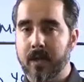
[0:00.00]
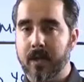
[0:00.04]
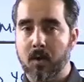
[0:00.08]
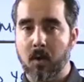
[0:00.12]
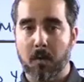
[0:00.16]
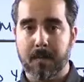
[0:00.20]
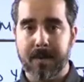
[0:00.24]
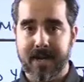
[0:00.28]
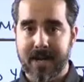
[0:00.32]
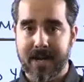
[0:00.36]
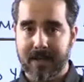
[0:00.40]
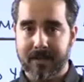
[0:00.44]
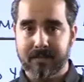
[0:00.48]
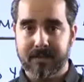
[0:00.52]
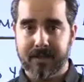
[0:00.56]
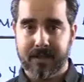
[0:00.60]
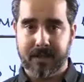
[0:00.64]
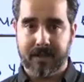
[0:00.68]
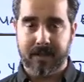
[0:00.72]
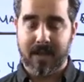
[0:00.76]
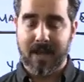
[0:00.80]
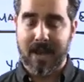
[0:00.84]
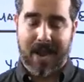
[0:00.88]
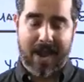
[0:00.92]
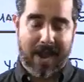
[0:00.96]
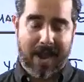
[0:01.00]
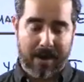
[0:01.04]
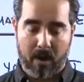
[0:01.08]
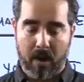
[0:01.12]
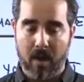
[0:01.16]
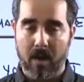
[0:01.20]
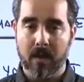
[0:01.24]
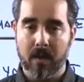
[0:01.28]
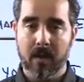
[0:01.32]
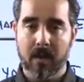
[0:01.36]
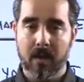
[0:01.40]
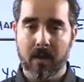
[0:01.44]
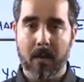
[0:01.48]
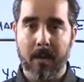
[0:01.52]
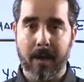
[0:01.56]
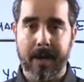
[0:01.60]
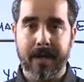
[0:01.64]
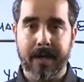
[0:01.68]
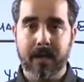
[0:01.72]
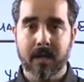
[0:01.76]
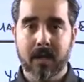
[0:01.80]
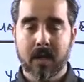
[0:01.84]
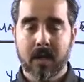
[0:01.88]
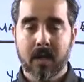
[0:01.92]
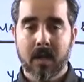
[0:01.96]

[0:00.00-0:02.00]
COVID-19 at all right?